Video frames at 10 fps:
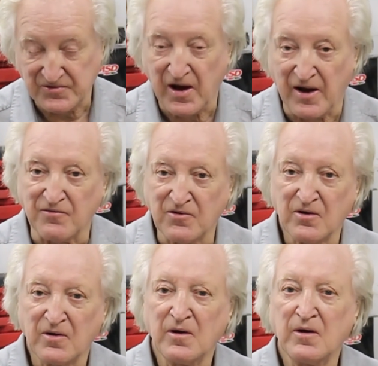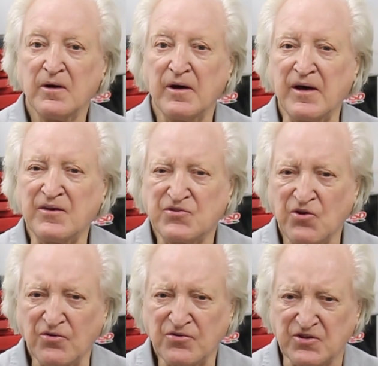sound,
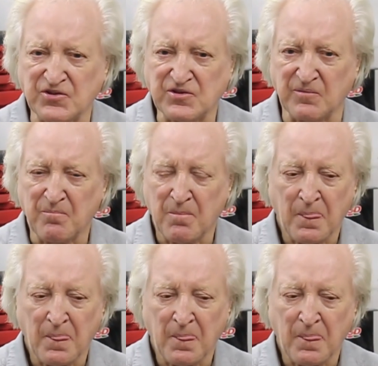exhaust system.